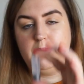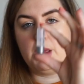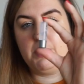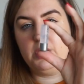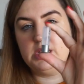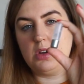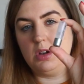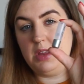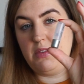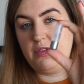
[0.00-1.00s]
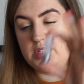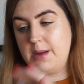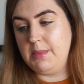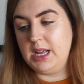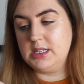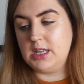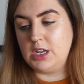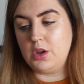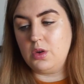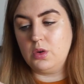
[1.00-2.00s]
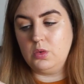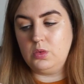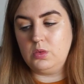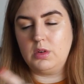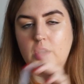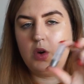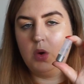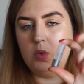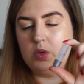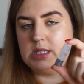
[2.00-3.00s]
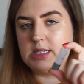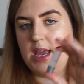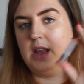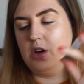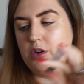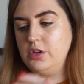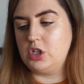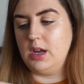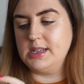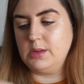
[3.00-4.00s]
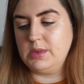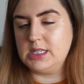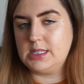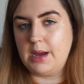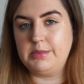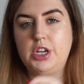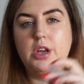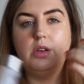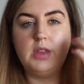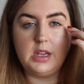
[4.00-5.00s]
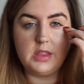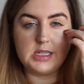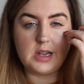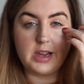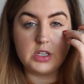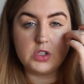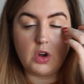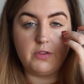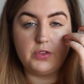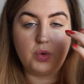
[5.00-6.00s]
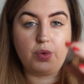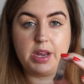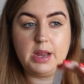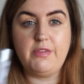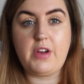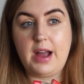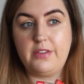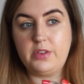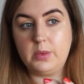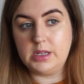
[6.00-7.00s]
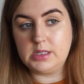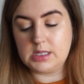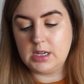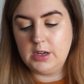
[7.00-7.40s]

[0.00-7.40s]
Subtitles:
you put this on, leave it for 10 minutes, then you cool the skin and neutralise it with the step 2, then there's like a soft cream for afterwards.